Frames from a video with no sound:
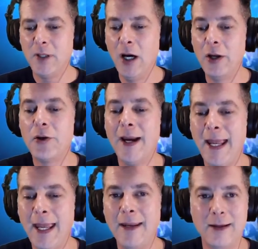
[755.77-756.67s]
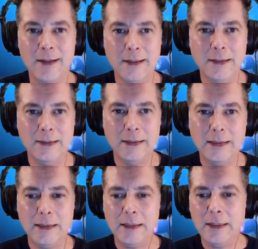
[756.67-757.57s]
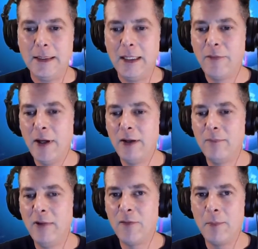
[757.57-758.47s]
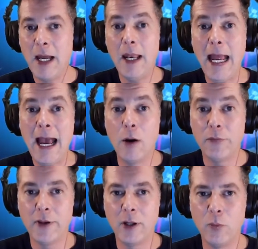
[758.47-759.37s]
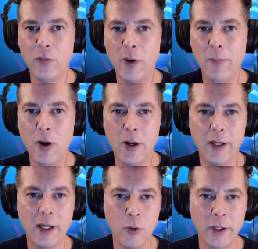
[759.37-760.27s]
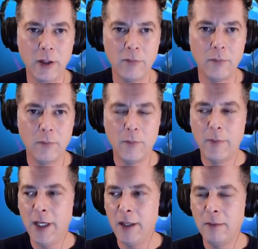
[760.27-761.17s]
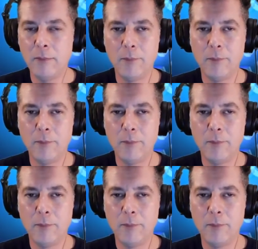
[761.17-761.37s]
underhanded if I'm not out there with what party I'm running in.